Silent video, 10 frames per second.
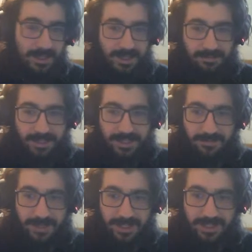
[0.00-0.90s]
Please give
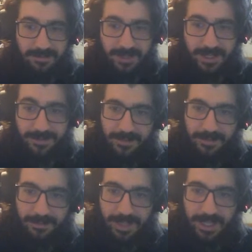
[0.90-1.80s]
me lots of money."
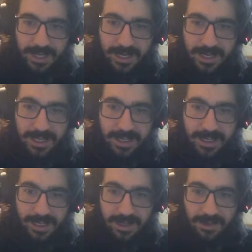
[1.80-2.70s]
But
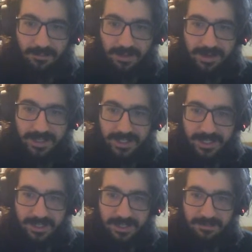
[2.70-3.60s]
the
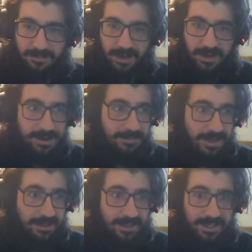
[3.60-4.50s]
worst part
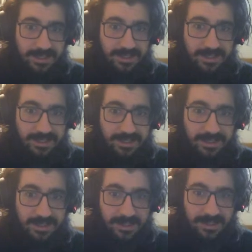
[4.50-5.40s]
about this
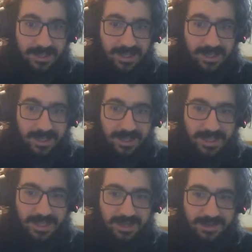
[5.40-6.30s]
and I
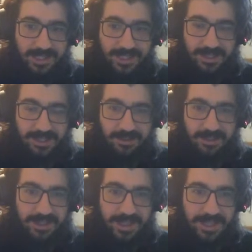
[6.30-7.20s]
think it always
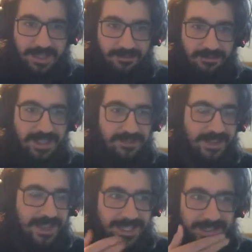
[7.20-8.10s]
I think the reason
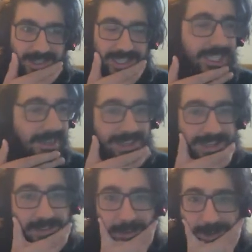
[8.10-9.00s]
why I don't like going
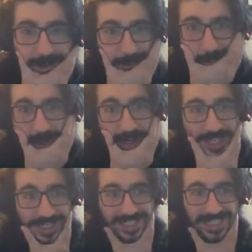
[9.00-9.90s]
over my old work
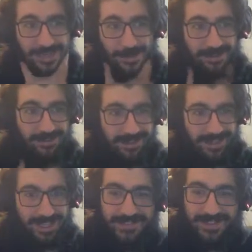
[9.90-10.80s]
is that I'm never
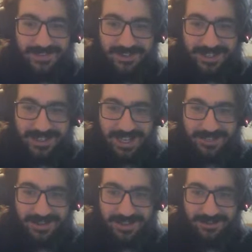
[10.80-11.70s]
like I'm never
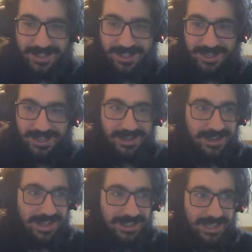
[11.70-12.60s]
satisfied with it
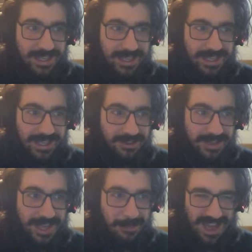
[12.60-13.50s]
at the like
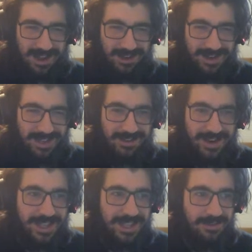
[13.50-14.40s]
looking back on it,
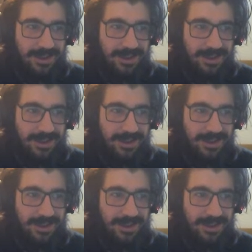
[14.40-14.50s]
right? Like